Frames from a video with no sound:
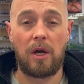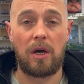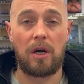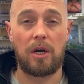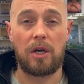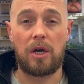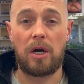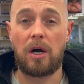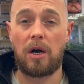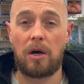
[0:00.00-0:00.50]

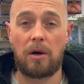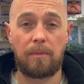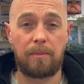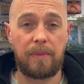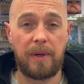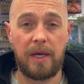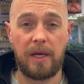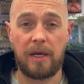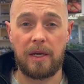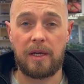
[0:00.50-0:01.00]
I can't
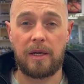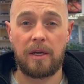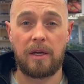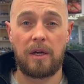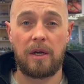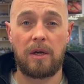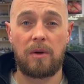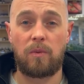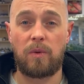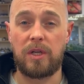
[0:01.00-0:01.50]
pick
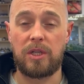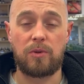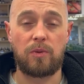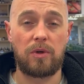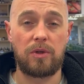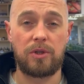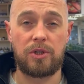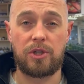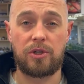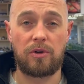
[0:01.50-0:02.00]
which
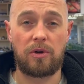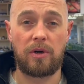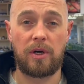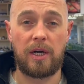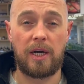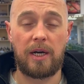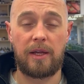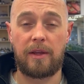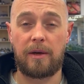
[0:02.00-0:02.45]
one's stronger.